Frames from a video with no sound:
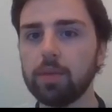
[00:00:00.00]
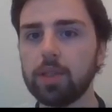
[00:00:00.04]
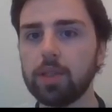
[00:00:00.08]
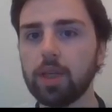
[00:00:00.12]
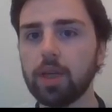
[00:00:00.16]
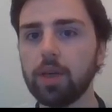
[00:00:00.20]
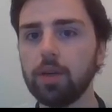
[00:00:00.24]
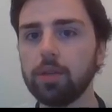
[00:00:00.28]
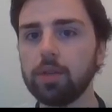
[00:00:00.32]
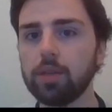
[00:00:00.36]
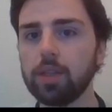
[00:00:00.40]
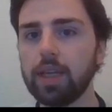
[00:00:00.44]

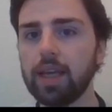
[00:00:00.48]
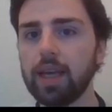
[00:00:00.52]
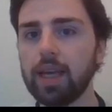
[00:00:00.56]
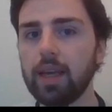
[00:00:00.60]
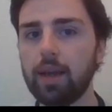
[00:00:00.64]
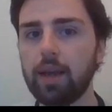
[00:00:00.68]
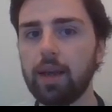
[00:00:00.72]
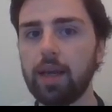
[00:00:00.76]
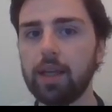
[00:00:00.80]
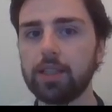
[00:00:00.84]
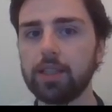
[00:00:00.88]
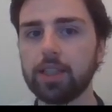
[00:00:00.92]
So to get
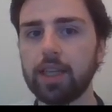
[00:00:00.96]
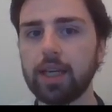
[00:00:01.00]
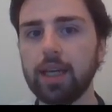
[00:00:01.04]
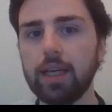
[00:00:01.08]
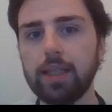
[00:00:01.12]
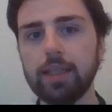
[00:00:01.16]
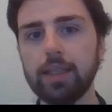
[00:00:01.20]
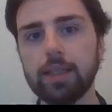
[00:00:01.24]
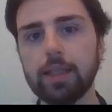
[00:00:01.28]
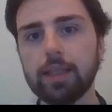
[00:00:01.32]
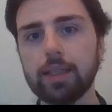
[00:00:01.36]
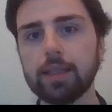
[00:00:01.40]
an
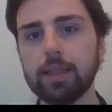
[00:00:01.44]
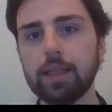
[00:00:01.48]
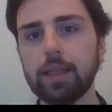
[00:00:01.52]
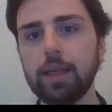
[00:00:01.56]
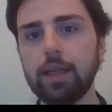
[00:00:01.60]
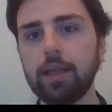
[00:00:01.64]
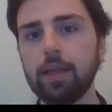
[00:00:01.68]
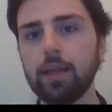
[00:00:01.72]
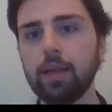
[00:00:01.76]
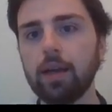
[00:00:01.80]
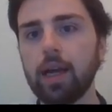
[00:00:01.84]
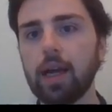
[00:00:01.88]
educated
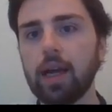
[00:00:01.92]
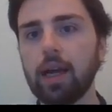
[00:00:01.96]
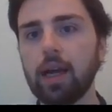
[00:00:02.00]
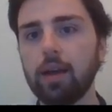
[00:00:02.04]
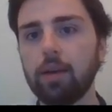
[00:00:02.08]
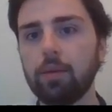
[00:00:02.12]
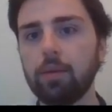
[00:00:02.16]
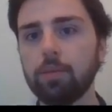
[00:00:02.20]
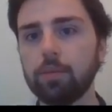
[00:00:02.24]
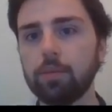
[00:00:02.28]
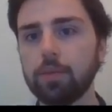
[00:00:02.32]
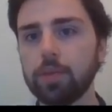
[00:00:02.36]

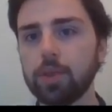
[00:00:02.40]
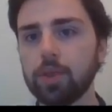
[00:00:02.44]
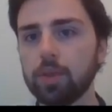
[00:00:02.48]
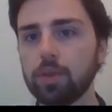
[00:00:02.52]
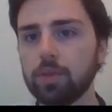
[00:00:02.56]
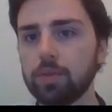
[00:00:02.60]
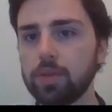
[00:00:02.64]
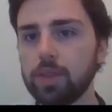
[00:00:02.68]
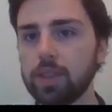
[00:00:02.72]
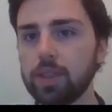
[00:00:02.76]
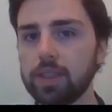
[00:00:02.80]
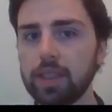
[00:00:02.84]

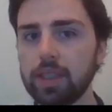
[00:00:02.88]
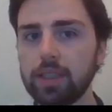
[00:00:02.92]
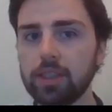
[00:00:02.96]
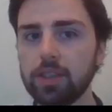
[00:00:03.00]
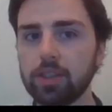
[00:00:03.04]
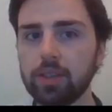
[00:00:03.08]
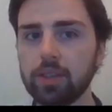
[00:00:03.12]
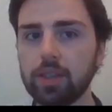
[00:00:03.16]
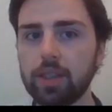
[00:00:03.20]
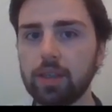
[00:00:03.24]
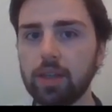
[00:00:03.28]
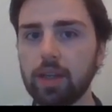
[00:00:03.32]
sort of
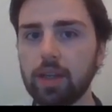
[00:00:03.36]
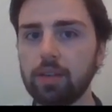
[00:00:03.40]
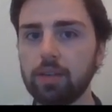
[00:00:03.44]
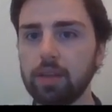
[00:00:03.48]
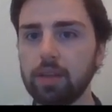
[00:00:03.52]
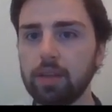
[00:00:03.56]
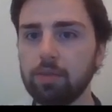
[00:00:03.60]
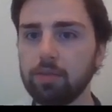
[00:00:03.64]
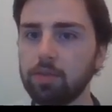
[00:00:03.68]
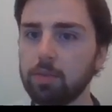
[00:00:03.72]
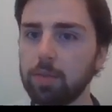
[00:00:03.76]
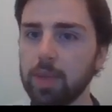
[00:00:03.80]
decision
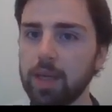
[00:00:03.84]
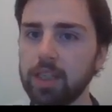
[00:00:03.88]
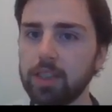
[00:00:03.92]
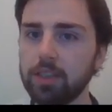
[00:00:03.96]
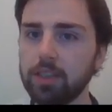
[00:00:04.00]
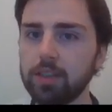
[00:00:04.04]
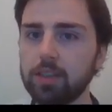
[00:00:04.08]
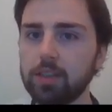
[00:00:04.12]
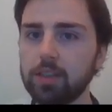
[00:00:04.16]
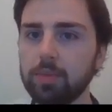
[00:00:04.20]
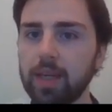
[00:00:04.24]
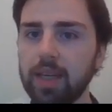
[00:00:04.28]
and
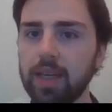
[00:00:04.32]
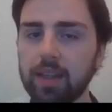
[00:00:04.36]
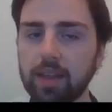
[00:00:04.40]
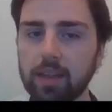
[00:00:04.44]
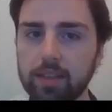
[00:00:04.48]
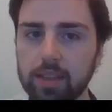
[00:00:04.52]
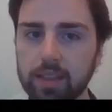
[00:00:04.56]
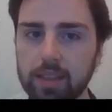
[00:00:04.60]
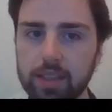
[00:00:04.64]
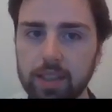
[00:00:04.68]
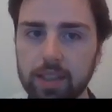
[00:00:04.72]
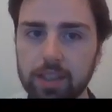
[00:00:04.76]
information to make
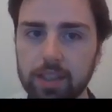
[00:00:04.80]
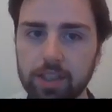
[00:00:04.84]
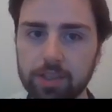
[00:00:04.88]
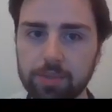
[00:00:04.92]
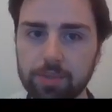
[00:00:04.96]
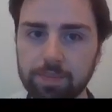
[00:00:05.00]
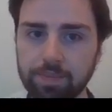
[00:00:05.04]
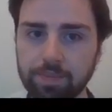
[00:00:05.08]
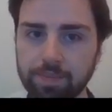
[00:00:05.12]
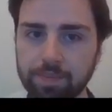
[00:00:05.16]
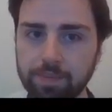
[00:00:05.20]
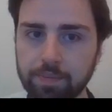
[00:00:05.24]
that
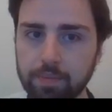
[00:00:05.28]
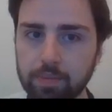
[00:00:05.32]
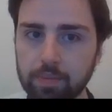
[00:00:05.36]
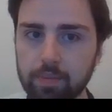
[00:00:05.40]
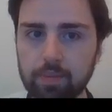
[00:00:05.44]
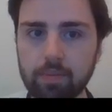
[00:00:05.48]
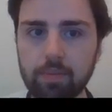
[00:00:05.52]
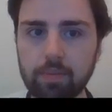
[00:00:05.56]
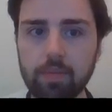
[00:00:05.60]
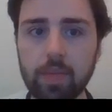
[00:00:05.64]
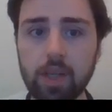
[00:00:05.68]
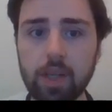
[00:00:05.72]
decision,
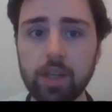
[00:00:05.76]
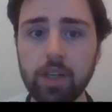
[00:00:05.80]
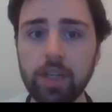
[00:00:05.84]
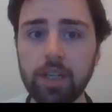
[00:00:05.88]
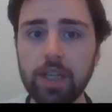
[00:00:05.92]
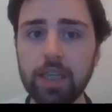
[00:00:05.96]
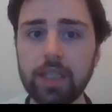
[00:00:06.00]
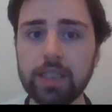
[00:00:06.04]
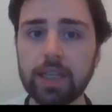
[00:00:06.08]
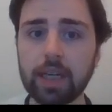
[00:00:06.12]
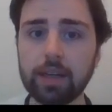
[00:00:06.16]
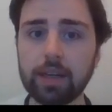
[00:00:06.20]
you
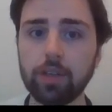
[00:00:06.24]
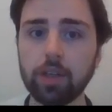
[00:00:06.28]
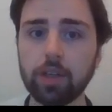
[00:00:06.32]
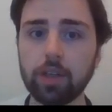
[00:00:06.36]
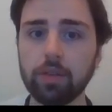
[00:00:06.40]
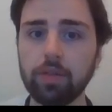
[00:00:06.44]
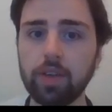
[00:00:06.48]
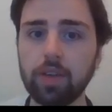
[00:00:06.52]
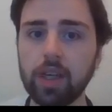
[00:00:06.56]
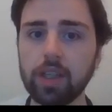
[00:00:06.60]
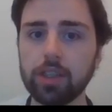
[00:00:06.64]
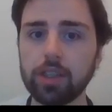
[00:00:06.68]
need to have your
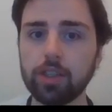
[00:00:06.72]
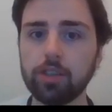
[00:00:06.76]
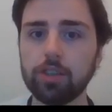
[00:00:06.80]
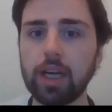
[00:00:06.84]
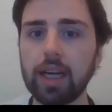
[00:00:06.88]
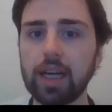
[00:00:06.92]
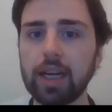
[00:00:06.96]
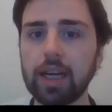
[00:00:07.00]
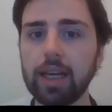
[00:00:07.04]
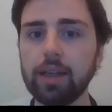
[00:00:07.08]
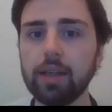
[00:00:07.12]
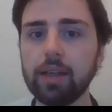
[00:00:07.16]
conversion
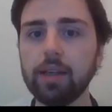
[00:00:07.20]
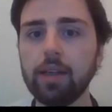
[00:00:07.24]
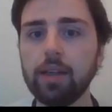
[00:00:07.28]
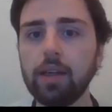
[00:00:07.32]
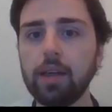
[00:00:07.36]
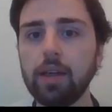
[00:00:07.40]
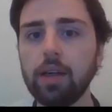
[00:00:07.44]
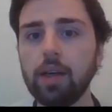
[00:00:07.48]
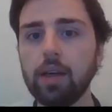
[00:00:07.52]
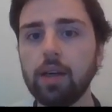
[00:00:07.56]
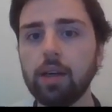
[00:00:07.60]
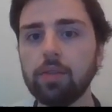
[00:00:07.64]
tracking
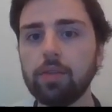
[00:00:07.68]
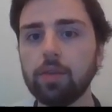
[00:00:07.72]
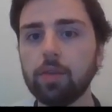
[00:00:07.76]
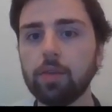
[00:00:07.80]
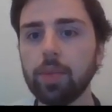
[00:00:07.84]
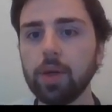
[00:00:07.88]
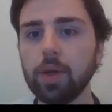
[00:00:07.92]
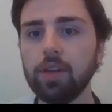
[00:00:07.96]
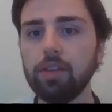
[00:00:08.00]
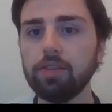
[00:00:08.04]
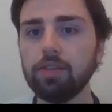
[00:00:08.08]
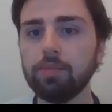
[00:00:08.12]
for
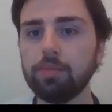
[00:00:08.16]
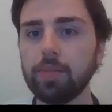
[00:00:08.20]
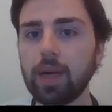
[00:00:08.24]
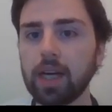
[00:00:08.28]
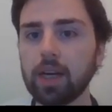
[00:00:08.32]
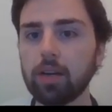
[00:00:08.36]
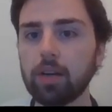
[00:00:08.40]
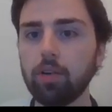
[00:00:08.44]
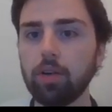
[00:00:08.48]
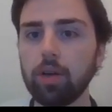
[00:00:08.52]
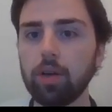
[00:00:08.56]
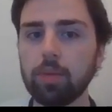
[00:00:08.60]
both
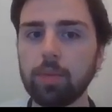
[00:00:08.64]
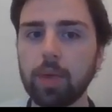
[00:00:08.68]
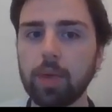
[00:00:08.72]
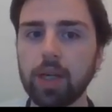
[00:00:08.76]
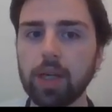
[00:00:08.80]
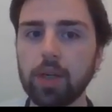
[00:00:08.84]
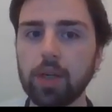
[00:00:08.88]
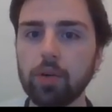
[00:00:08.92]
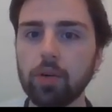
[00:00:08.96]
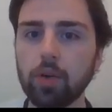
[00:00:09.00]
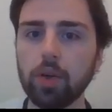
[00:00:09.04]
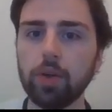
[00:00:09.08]
macro and
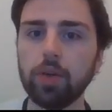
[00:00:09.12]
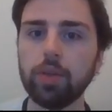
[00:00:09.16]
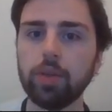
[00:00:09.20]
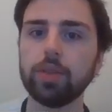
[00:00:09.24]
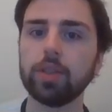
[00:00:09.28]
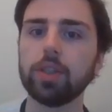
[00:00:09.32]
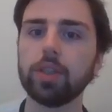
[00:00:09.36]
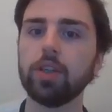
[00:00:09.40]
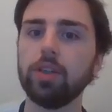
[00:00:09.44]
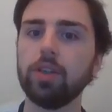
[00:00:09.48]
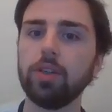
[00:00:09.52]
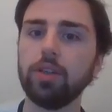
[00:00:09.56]
micro.
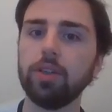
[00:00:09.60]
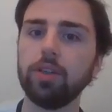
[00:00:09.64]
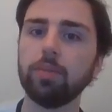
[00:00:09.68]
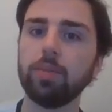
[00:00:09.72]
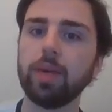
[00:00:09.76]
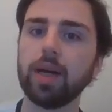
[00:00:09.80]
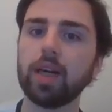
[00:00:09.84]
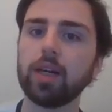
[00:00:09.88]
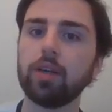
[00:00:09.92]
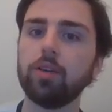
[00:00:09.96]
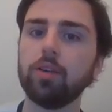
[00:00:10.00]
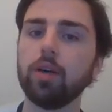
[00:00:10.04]
So your
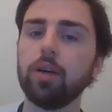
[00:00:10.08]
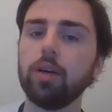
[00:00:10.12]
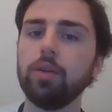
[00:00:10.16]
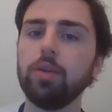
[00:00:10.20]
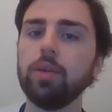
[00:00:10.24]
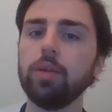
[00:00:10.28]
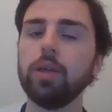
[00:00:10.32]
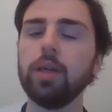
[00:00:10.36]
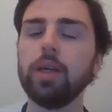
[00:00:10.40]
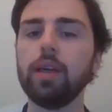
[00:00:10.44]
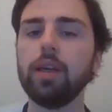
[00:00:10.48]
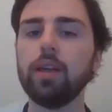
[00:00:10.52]
macro,
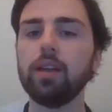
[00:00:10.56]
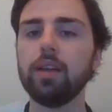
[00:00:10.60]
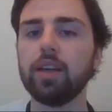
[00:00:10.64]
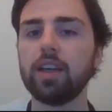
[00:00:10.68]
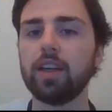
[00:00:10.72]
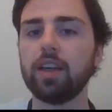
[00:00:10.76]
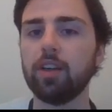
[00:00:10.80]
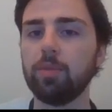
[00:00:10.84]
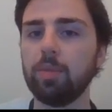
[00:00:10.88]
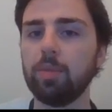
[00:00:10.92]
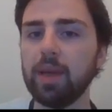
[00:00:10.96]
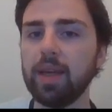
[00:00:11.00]
it
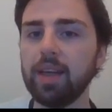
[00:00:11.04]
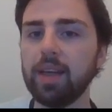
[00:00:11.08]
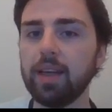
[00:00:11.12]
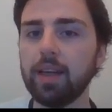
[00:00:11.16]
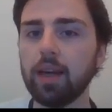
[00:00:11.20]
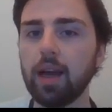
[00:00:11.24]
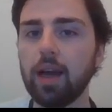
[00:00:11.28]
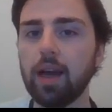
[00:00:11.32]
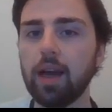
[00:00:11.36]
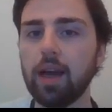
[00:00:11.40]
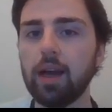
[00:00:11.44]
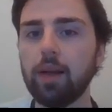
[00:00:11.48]
could be
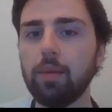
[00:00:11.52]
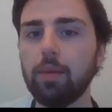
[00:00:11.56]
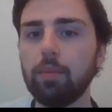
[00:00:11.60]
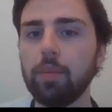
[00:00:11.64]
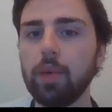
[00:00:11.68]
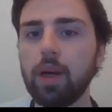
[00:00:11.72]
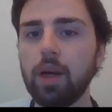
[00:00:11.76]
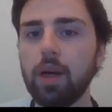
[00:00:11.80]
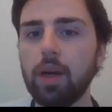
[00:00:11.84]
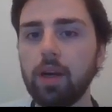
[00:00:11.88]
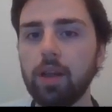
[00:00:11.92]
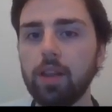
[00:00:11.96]

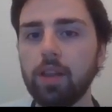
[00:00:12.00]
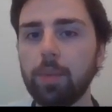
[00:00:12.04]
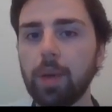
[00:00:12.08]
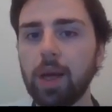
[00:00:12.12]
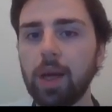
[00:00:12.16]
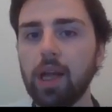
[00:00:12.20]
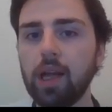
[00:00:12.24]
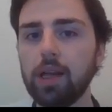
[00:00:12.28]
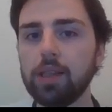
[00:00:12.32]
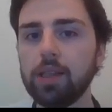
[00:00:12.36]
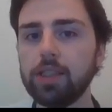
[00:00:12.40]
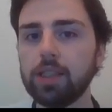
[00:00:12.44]
the
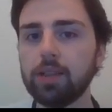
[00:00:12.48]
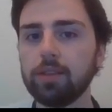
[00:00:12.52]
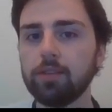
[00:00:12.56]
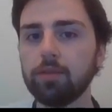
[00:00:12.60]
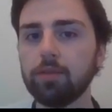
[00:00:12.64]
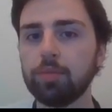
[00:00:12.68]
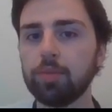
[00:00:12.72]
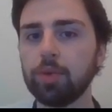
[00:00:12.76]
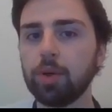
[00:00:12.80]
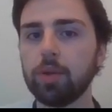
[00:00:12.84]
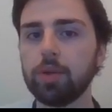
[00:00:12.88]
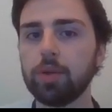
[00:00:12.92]
purchase of
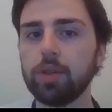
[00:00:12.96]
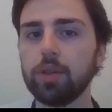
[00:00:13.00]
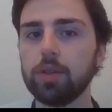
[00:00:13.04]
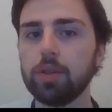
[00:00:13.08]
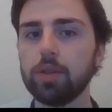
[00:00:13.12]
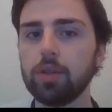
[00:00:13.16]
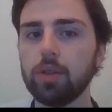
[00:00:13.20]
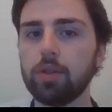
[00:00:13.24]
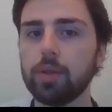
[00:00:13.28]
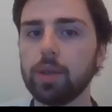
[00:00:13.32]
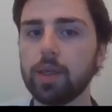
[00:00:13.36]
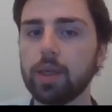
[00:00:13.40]
a
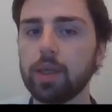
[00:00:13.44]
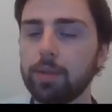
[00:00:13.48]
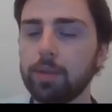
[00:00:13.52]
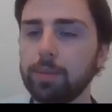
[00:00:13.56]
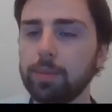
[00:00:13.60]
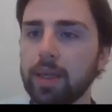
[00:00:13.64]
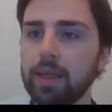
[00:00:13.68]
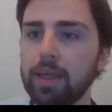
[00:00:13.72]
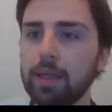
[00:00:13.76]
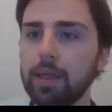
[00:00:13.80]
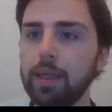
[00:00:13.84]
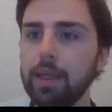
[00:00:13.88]
product, or it could
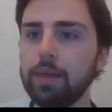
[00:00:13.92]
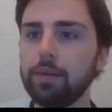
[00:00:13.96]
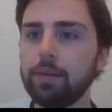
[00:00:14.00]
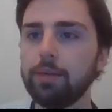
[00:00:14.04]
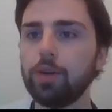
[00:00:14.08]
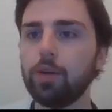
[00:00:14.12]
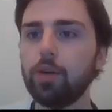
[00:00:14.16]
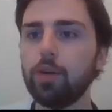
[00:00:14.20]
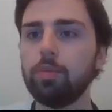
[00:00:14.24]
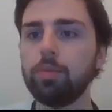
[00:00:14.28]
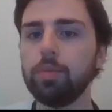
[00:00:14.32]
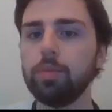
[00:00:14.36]
be a lead
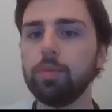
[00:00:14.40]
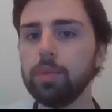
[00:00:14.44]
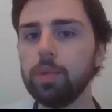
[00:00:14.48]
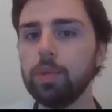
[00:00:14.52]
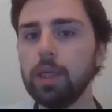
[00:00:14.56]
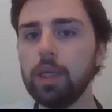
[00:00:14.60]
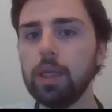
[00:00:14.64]
form,